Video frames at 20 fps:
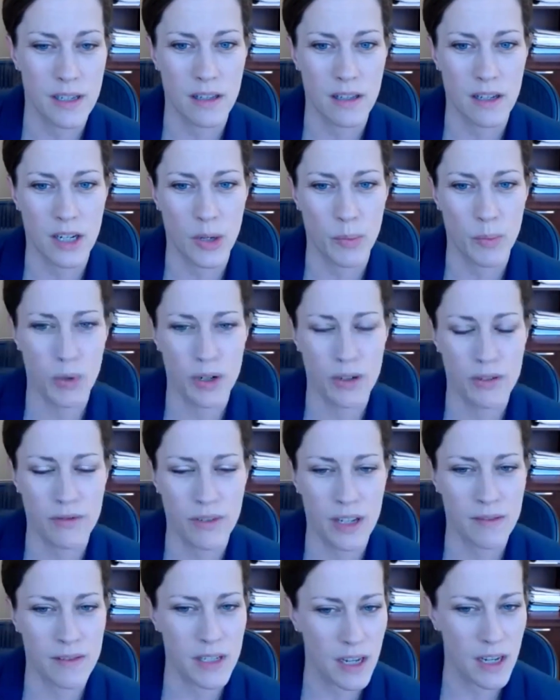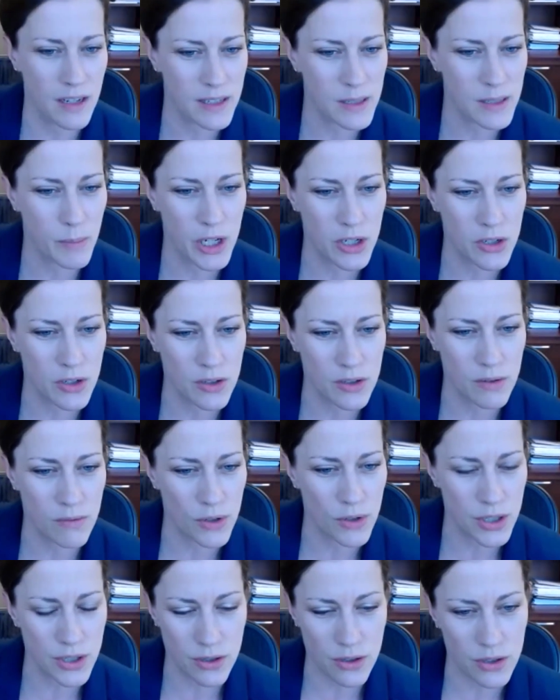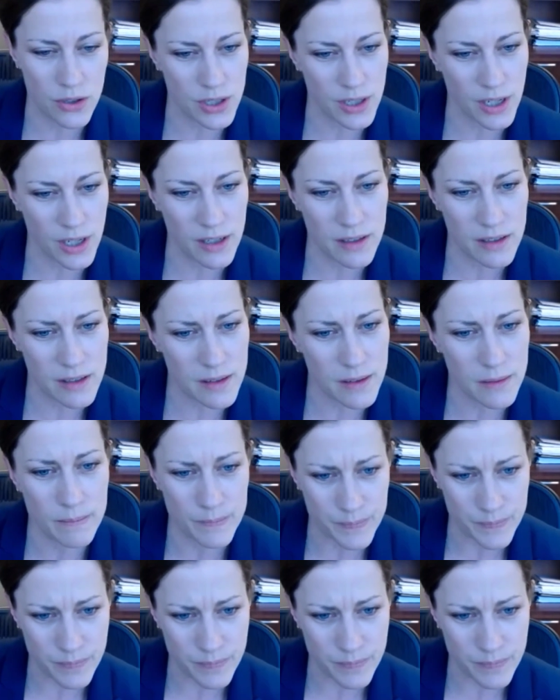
in the number of FDA inspections of research sites.